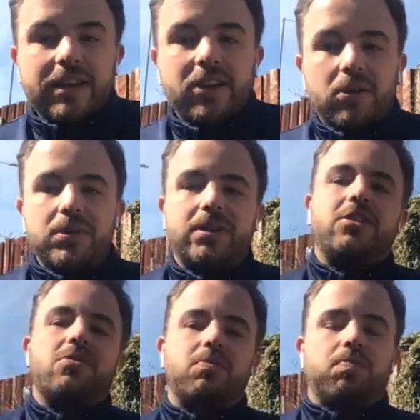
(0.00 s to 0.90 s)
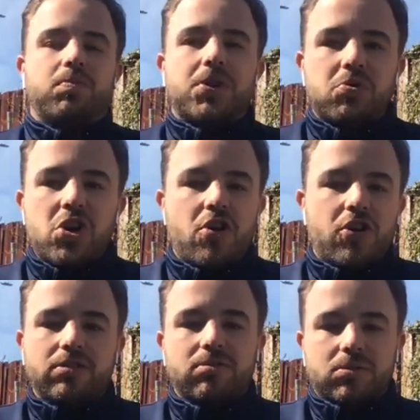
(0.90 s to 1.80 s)
You
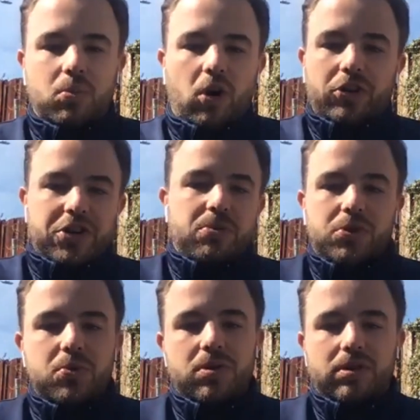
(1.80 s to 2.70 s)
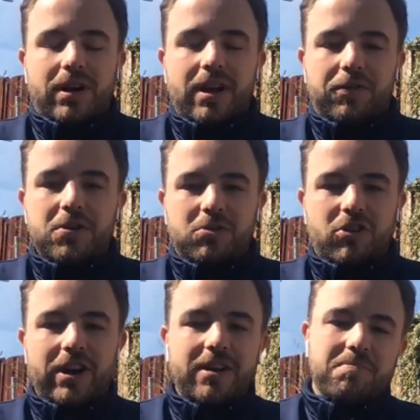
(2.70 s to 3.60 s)
learn what you do. If you
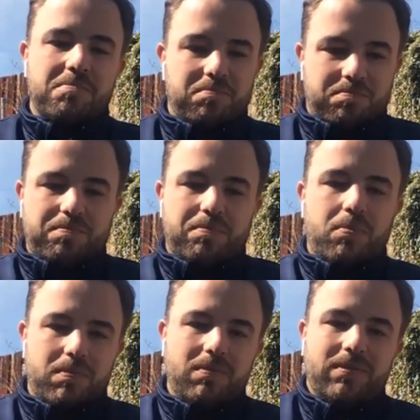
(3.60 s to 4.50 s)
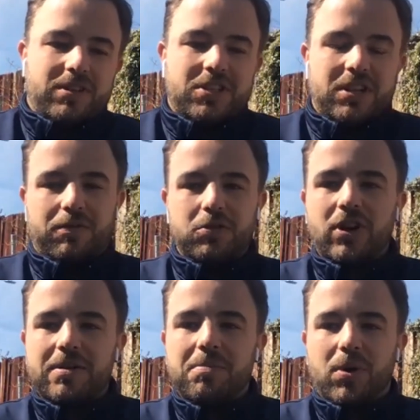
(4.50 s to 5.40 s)
try if you
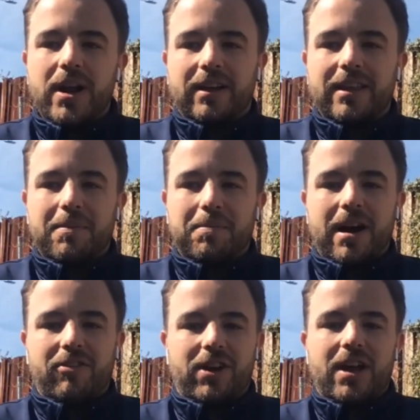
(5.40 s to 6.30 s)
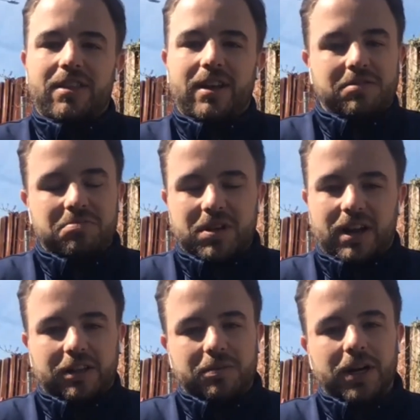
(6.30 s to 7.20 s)
try and break that barrier, then
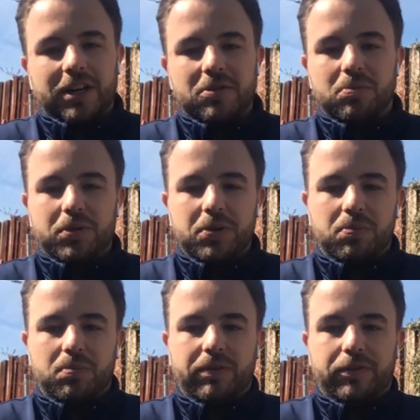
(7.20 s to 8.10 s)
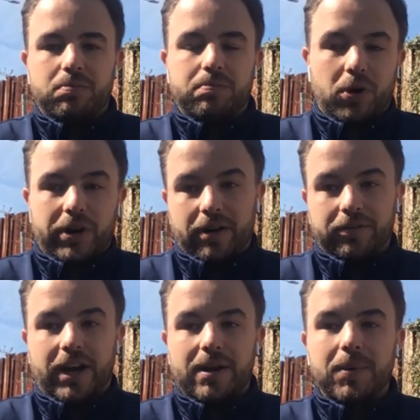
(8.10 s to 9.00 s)
ultimately you if you put
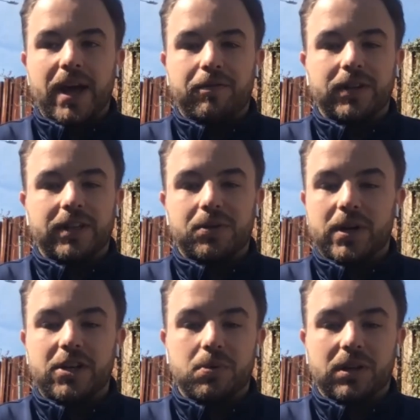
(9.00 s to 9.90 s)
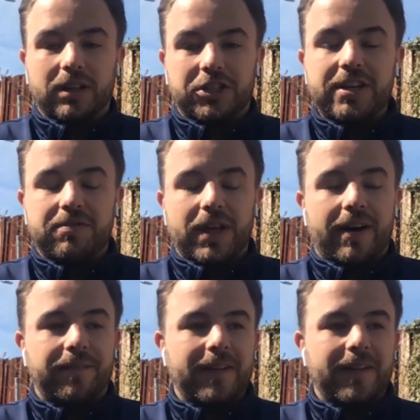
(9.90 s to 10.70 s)
enough time and effort into it, you will achieve that.